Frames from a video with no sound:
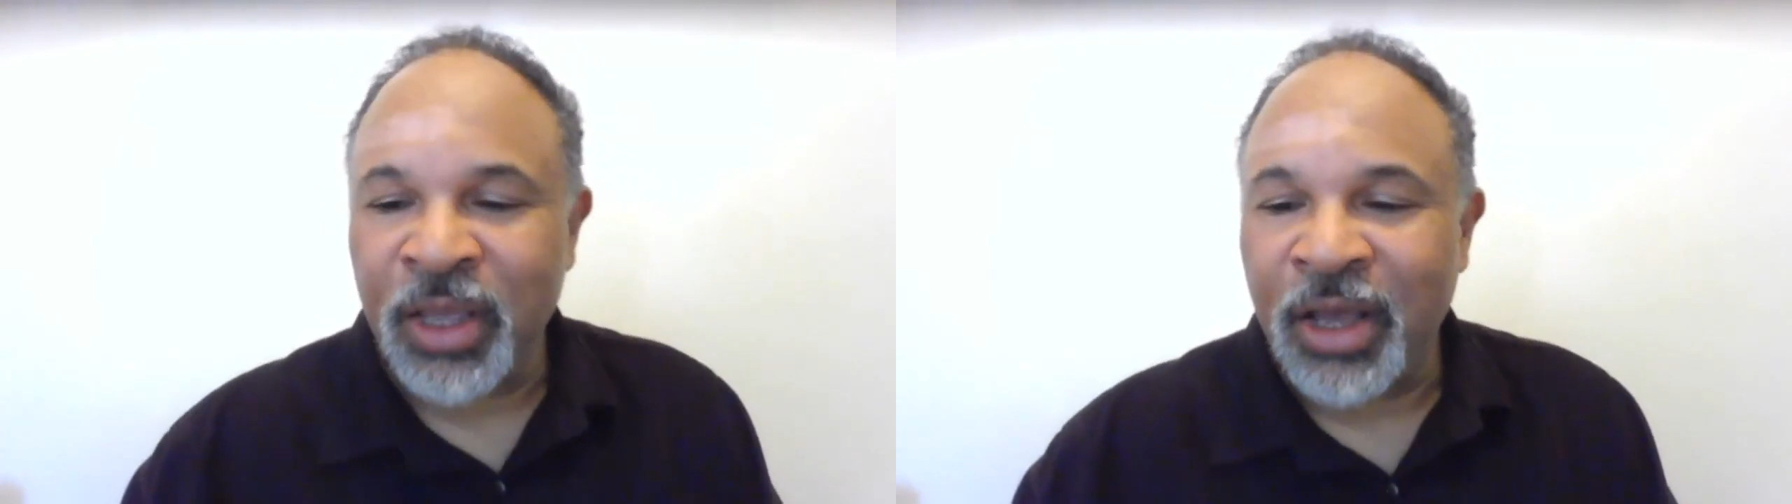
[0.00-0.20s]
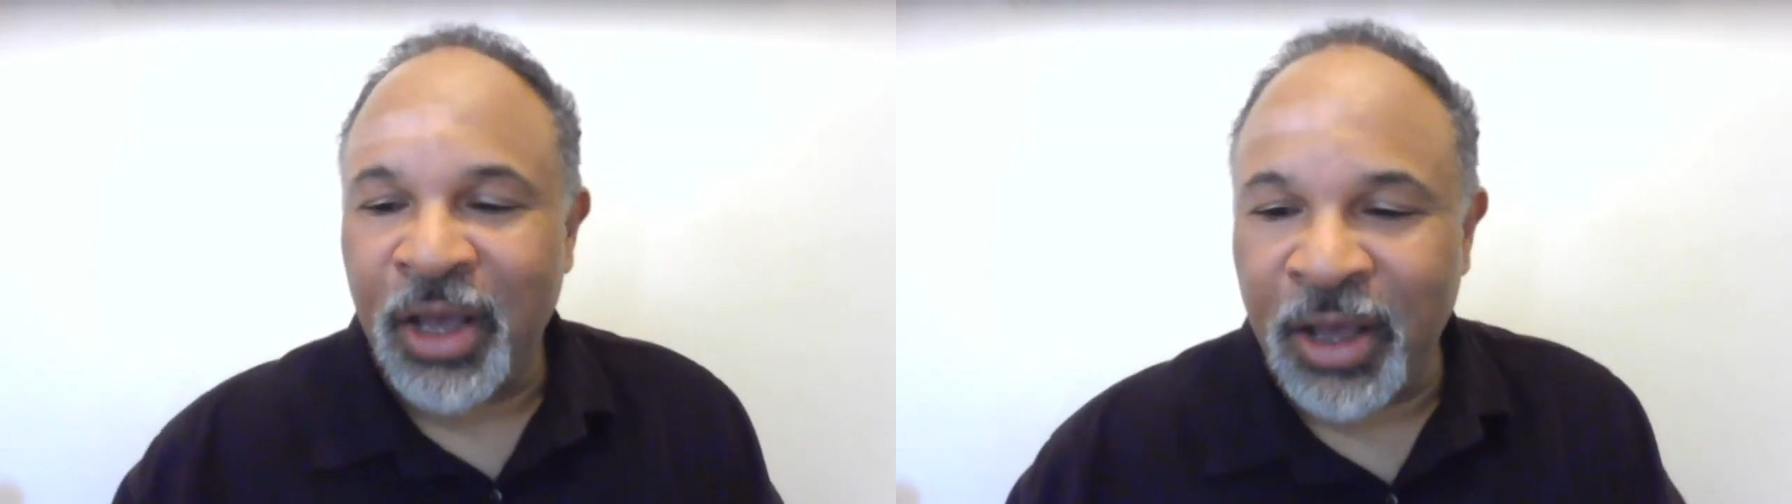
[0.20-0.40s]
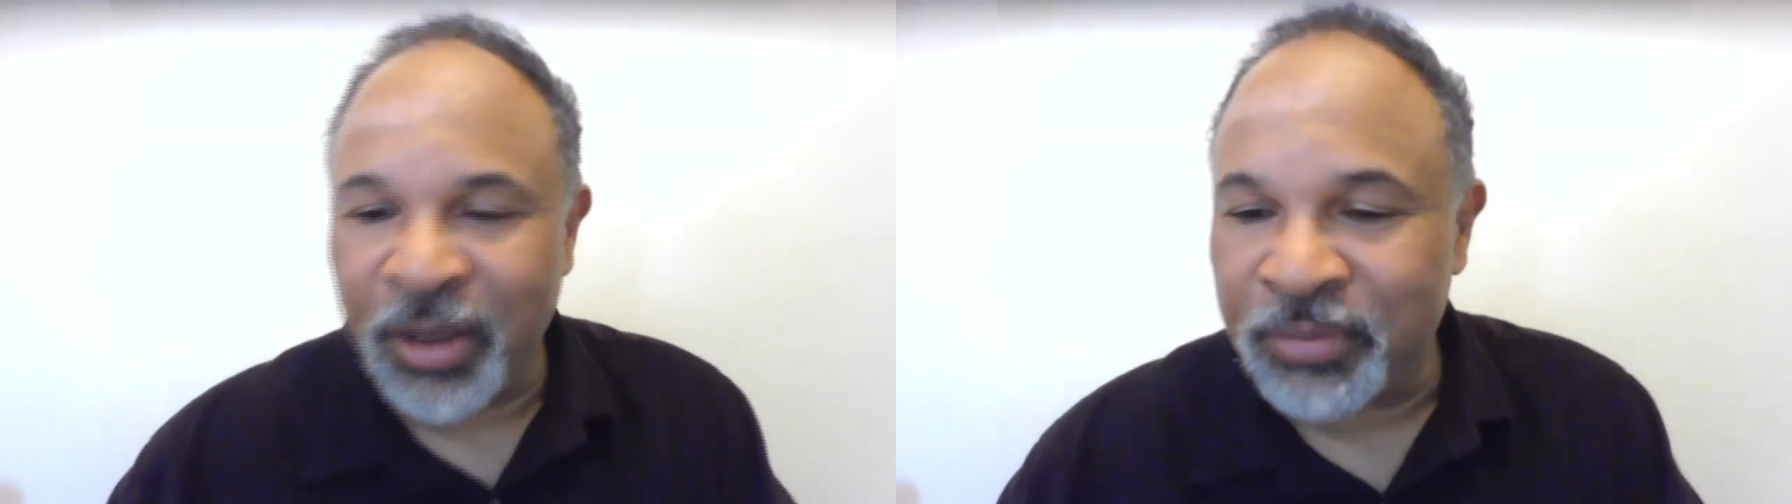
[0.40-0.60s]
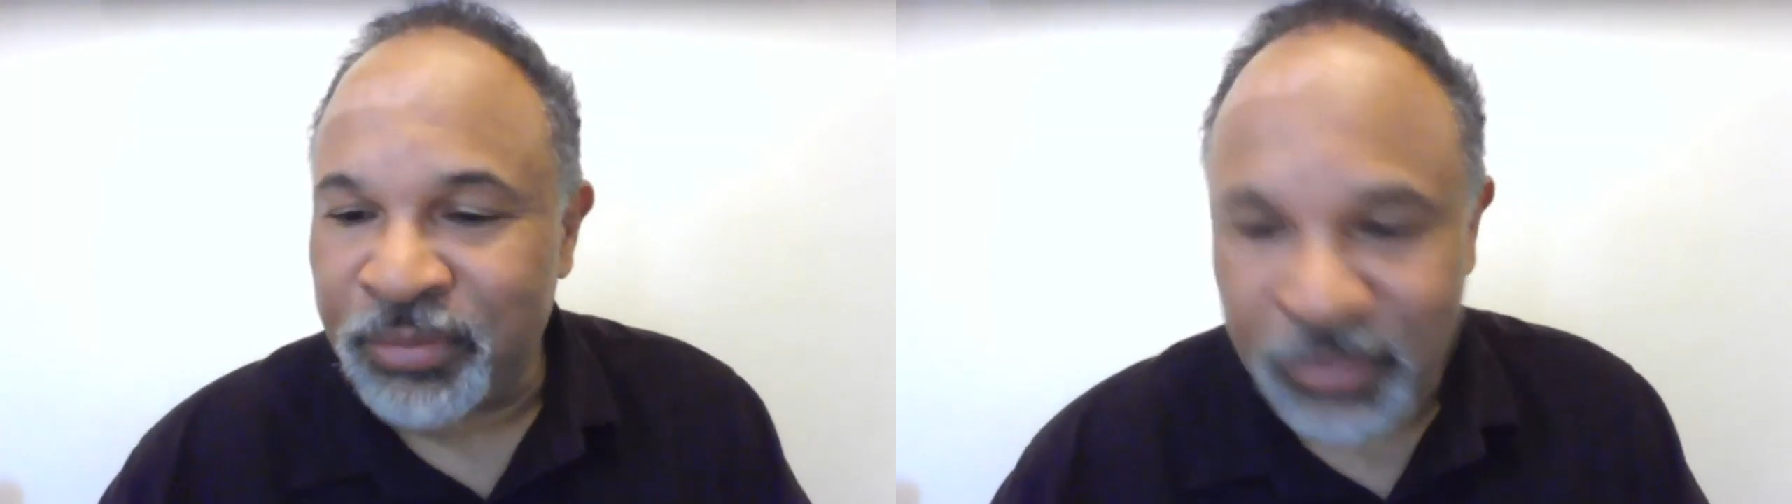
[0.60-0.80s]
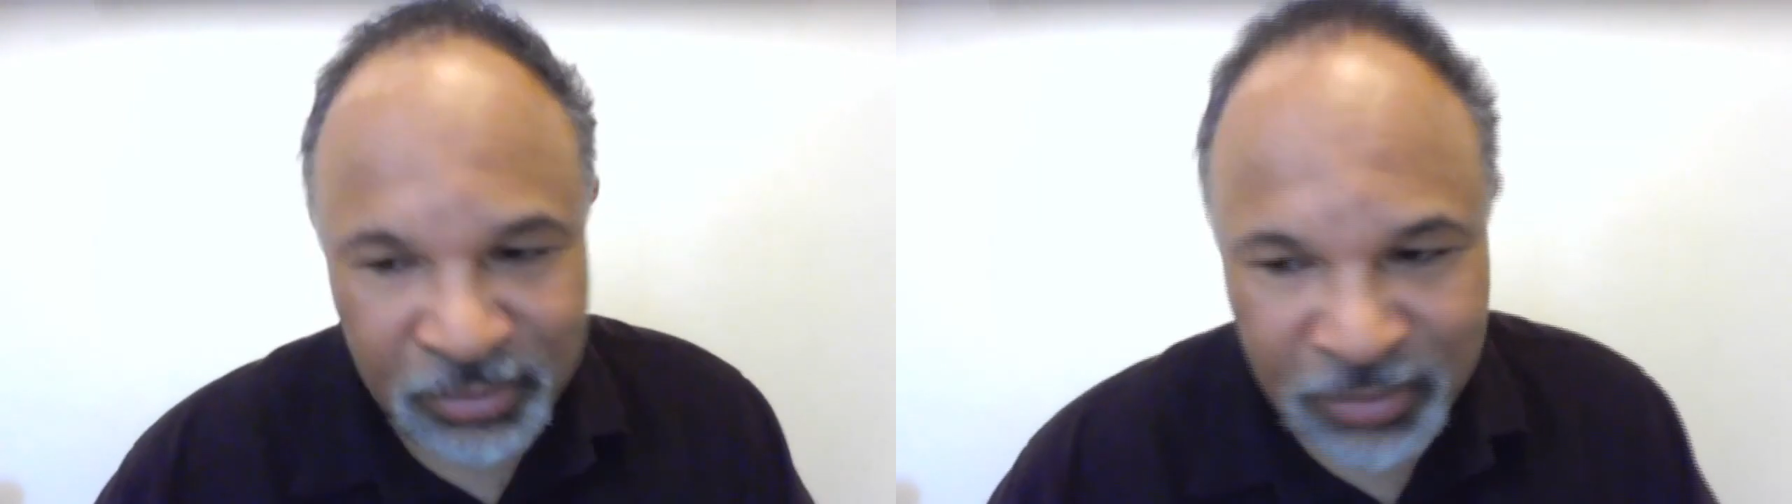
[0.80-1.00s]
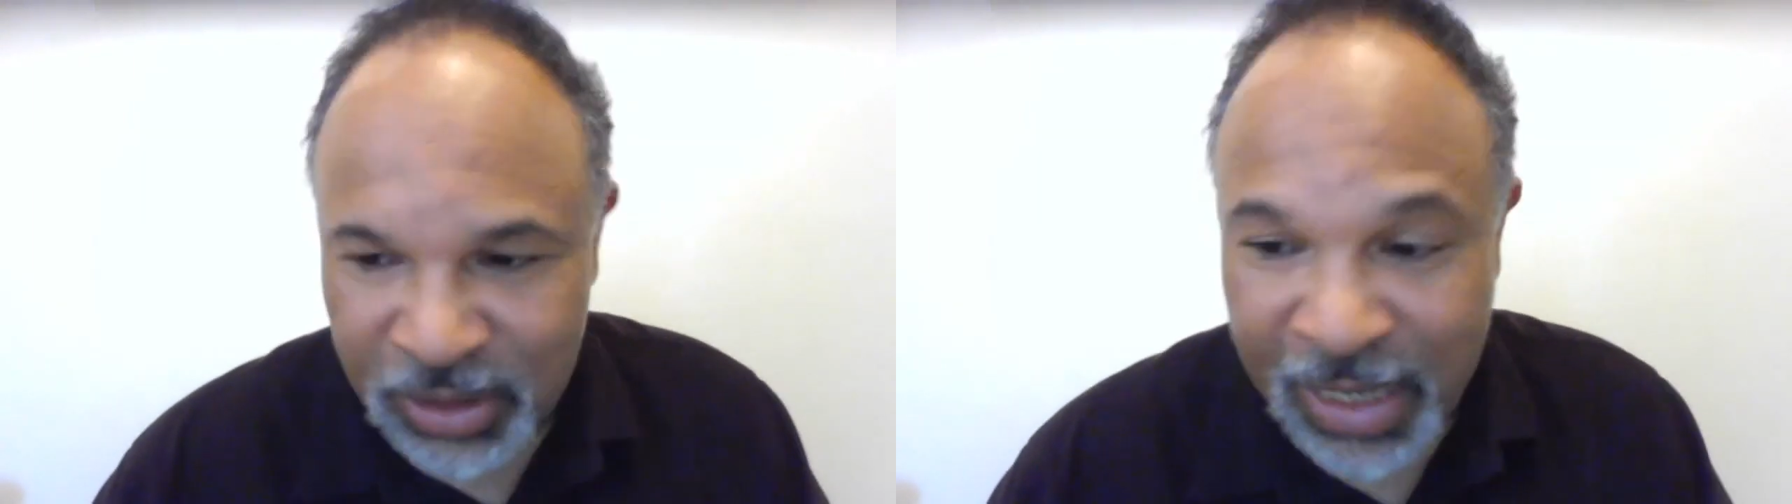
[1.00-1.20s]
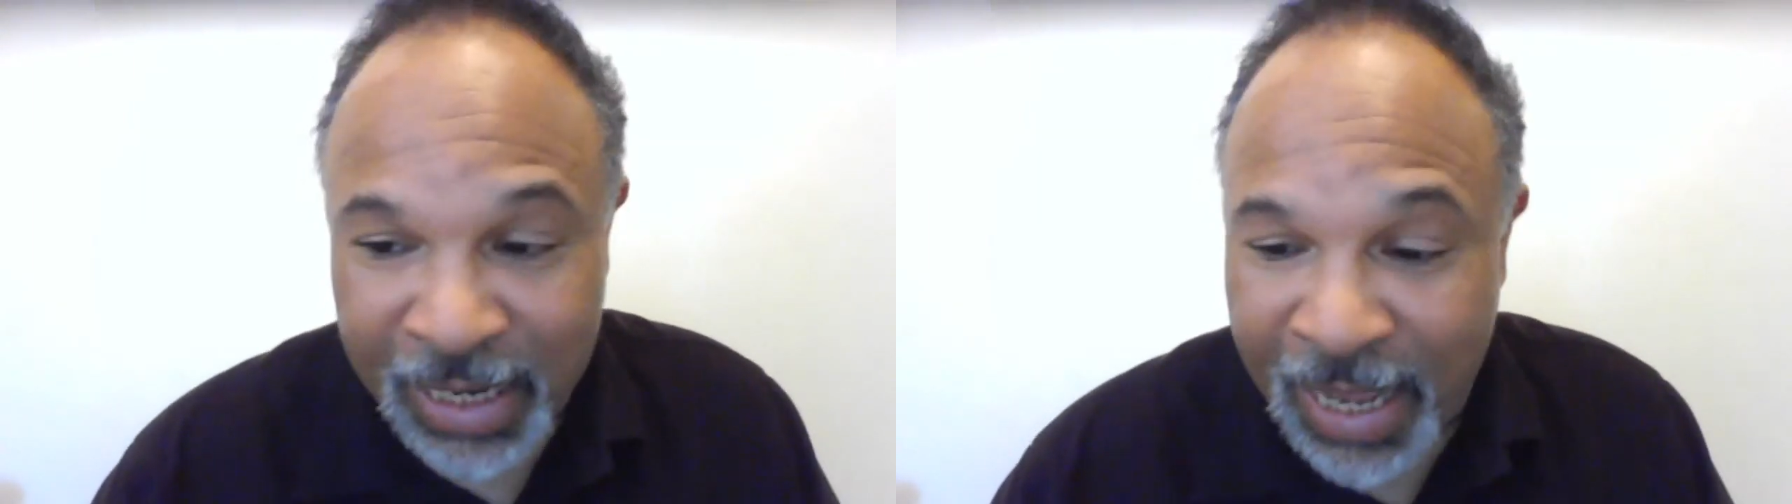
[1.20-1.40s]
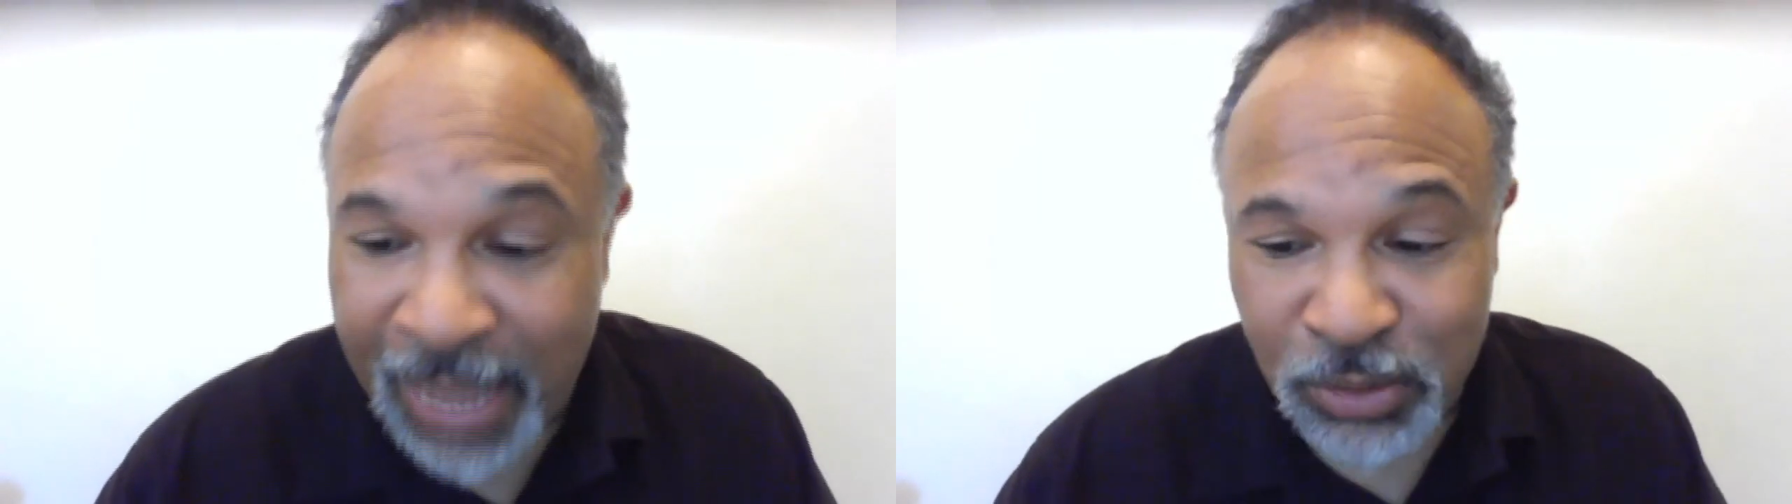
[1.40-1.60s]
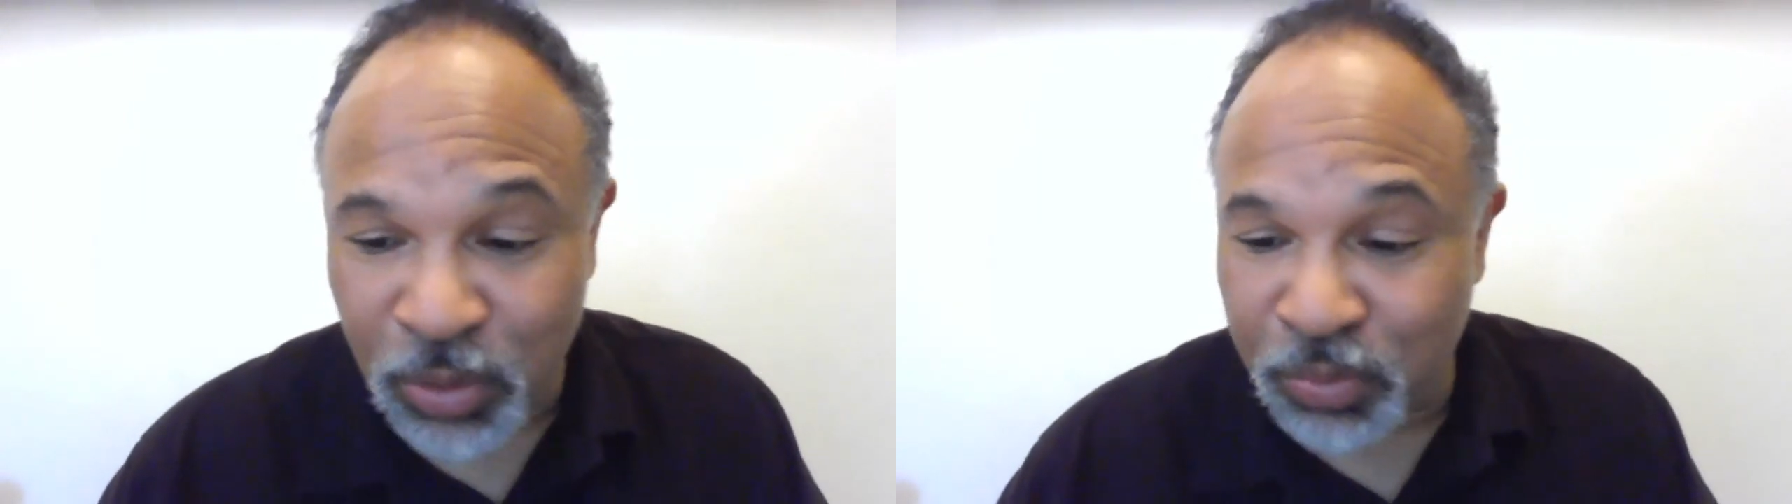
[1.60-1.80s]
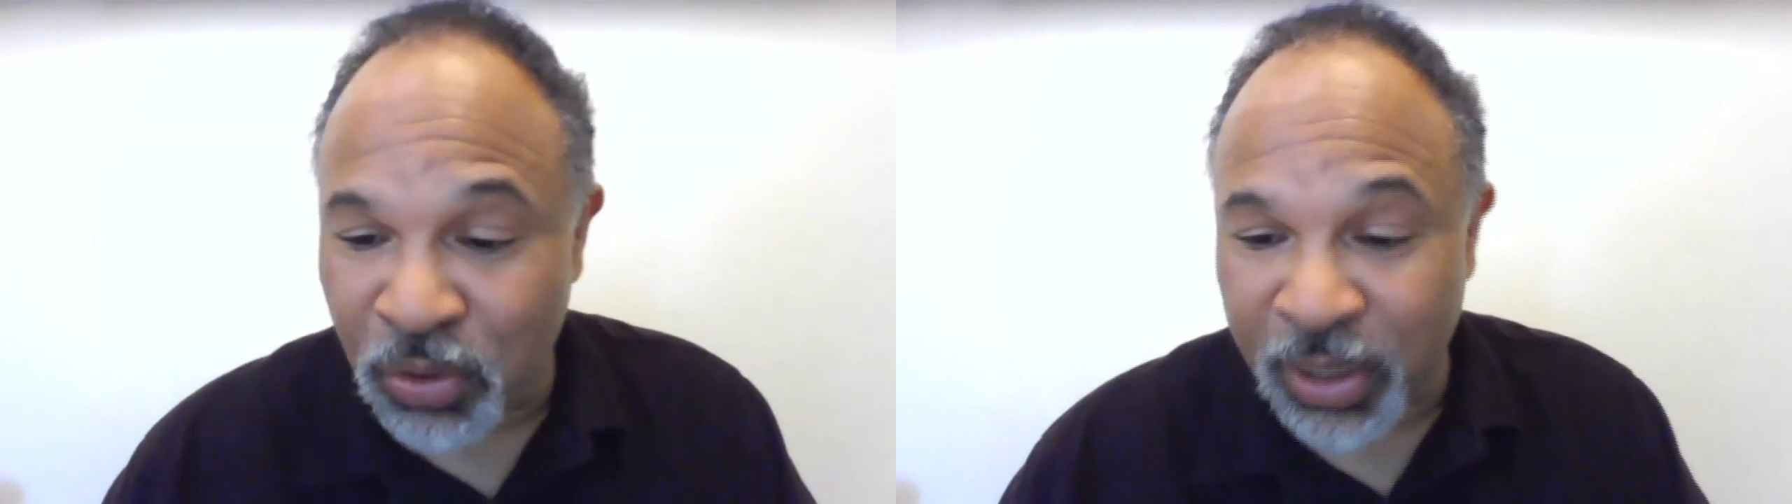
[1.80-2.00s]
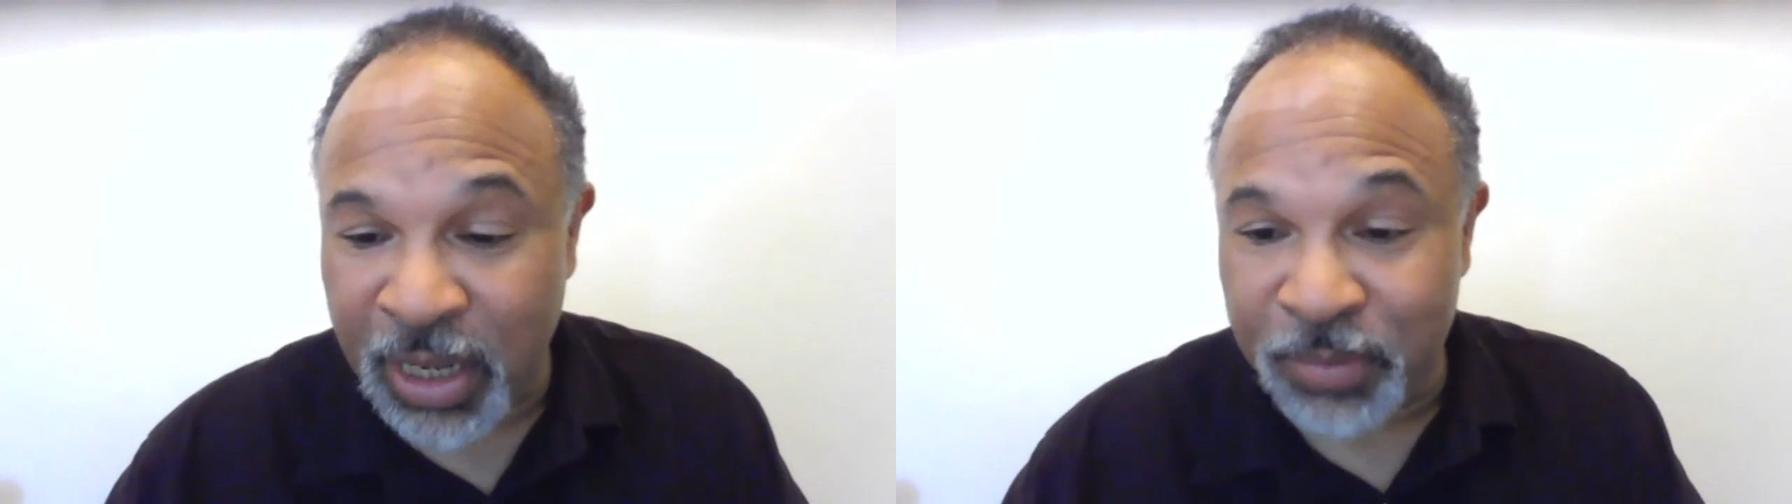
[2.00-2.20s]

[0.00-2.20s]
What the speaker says: You got to ask with Poitier,